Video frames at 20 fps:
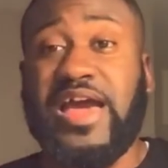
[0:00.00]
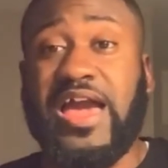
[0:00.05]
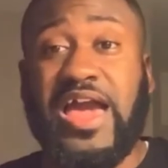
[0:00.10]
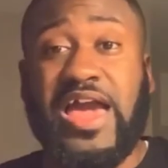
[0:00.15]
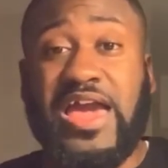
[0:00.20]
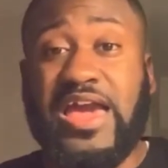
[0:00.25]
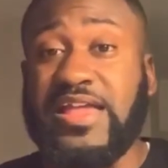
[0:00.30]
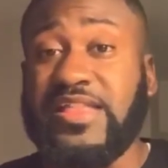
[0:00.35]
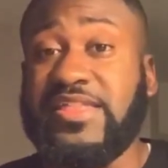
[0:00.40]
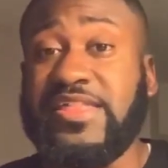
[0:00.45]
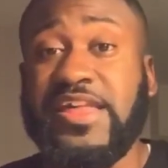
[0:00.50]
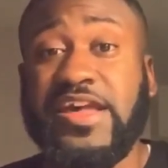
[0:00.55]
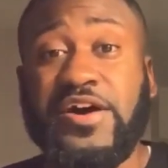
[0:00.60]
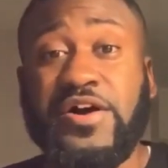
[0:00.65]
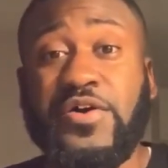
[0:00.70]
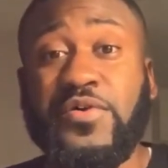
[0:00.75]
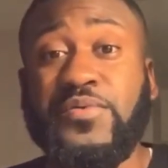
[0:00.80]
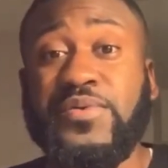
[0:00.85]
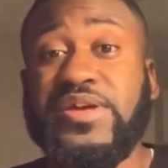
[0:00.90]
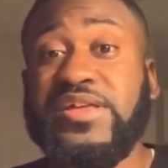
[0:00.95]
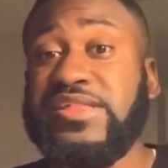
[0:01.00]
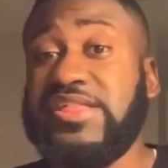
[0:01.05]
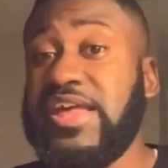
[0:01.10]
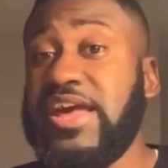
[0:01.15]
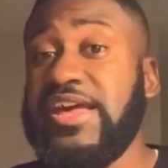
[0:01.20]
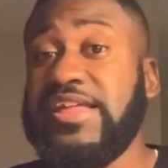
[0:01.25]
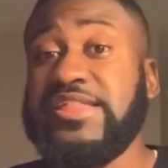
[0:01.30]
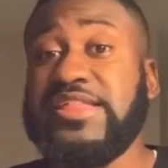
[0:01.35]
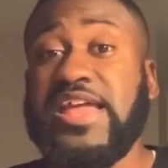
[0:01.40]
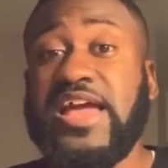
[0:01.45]
until we
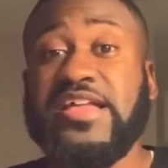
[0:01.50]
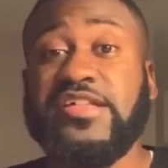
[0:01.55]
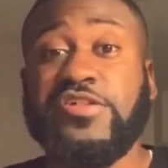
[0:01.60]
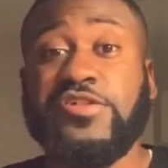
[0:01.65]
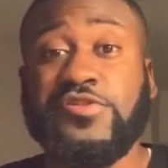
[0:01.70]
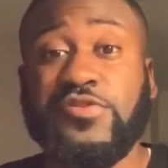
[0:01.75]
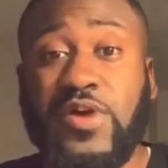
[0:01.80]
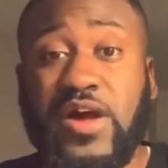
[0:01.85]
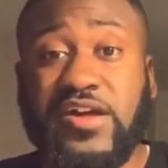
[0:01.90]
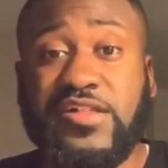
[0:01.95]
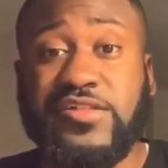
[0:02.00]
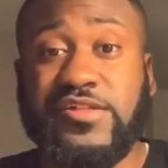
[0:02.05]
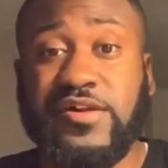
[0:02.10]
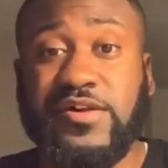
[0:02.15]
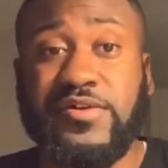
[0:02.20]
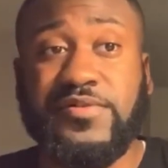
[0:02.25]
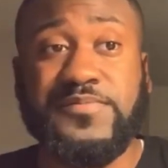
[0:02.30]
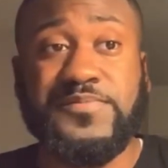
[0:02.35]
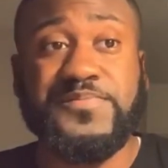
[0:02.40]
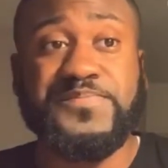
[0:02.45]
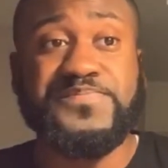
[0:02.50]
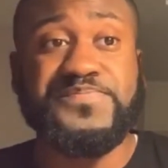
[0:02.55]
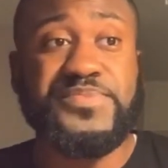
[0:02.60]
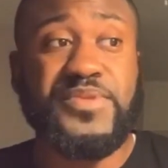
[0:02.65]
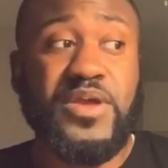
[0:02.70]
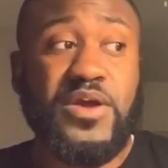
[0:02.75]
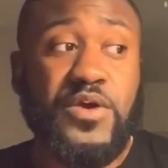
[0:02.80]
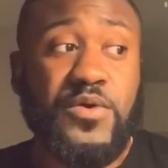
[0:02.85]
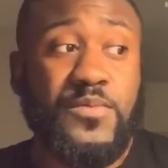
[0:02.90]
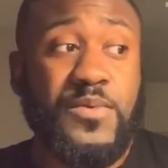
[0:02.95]
change that structure,
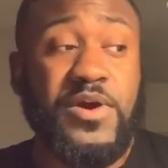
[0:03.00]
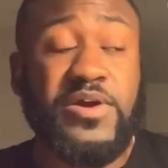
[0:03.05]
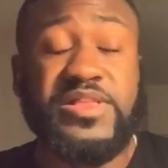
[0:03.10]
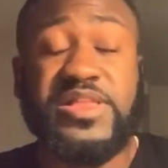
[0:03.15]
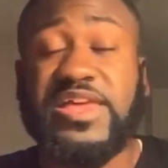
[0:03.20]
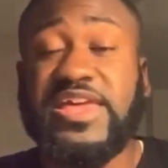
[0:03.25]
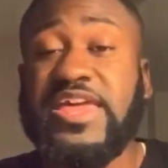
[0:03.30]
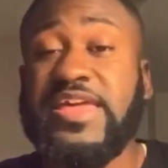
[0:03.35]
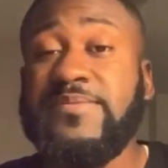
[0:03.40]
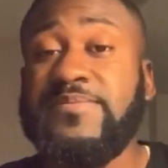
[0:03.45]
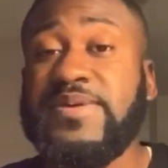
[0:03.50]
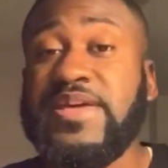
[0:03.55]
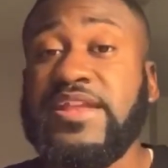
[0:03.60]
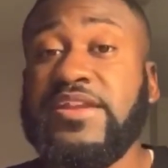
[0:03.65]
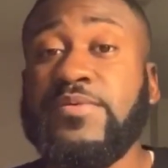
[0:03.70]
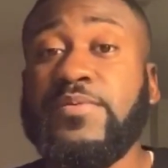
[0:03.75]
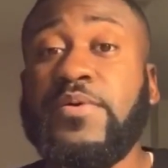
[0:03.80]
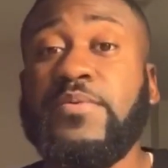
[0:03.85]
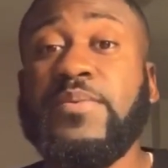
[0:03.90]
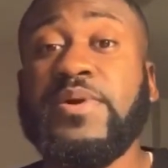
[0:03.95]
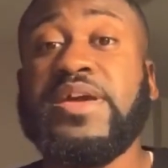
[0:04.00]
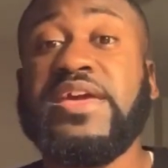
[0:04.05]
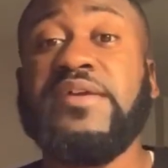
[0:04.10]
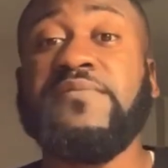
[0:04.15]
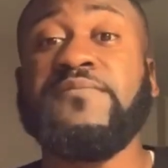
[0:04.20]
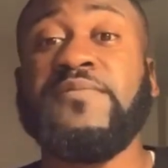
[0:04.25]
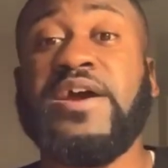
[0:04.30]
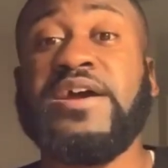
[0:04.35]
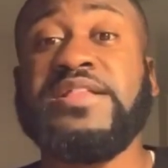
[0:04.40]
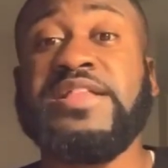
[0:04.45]
we're going to keep getting what we're
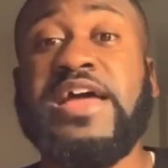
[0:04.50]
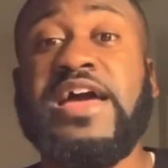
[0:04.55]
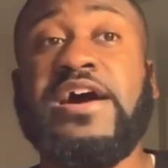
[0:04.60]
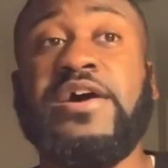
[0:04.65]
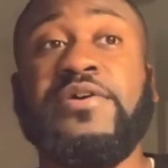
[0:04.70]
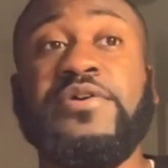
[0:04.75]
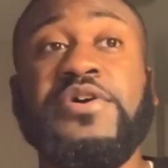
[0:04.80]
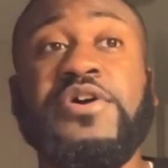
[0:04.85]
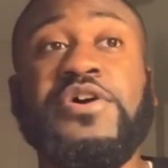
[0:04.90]
getting right now.